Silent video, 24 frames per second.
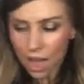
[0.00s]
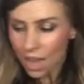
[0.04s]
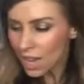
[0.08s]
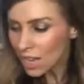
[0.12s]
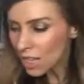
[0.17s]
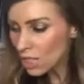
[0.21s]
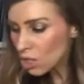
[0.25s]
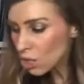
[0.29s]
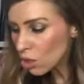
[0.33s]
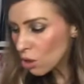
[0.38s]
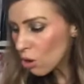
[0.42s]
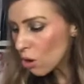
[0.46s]

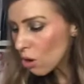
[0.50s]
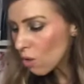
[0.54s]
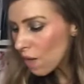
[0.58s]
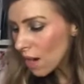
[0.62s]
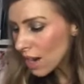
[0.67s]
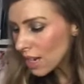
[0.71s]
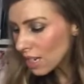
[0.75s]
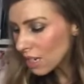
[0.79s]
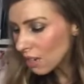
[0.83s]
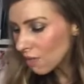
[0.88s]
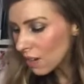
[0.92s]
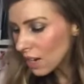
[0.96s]
It's
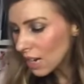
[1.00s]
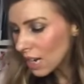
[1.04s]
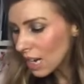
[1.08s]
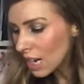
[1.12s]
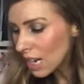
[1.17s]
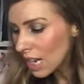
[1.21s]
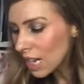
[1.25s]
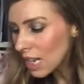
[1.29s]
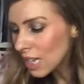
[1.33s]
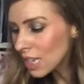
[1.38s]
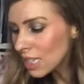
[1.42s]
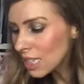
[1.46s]
already
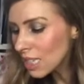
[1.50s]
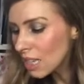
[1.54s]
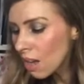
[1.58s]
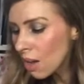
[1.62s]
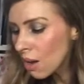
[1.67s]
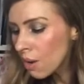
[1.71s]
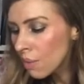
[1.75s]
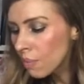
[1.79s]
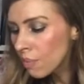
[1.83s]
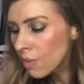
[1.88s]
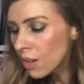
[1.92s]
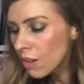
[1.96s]
released.
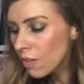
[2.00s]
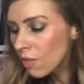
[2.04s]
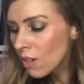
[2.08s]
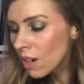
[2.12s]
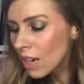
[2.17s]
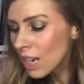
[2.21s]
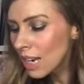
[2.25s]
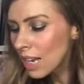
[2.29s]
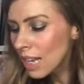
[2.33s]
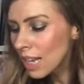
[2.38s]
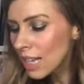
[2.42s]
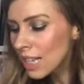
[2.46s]

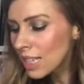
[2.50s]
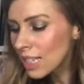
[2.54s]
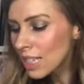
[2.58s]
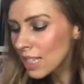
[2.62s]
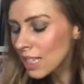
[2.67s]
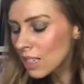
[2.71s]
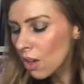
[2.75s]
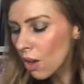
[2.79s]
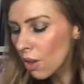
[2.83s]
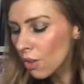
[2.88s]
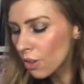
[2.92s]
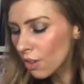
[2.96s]
Releases
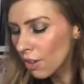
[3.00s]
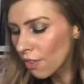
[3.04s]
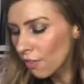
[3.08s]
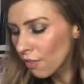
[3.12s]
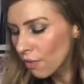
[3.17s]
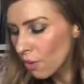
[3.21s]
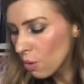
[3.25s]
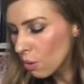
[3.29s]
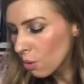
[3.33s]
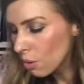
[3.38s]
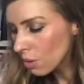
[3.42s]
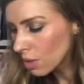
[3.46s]
on the
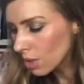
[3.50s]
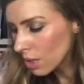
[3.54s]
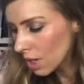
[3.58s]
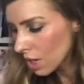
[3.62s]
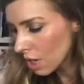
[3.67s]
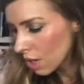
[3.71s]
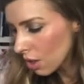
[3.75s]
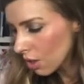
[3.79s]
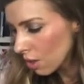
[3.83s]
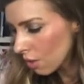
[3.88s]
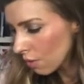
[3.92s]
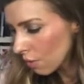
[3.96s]

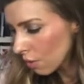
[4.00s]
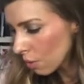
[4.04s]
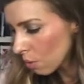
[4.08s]
14th of